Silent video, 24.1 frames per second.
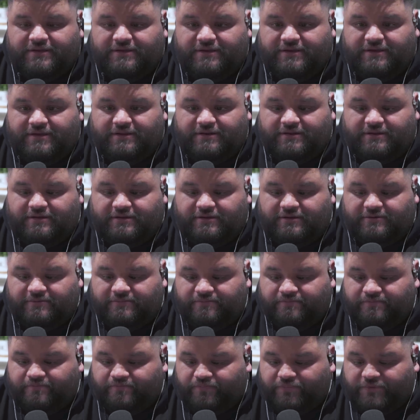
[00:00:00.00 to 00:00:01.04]
And
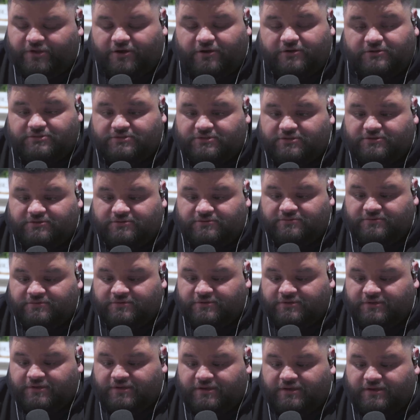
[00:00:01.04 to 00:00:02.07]
also,
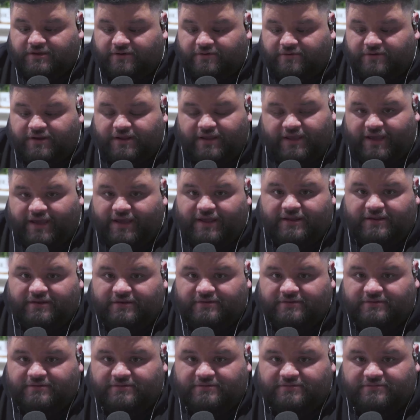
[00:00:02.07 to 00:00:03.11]
I want to
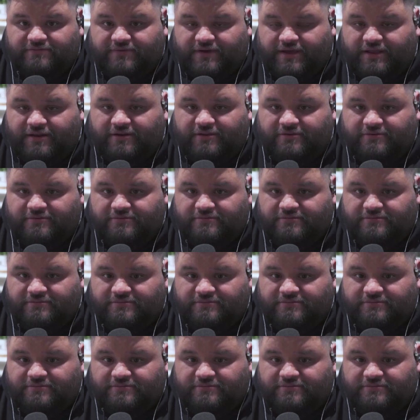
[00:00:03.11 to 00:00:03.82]
add value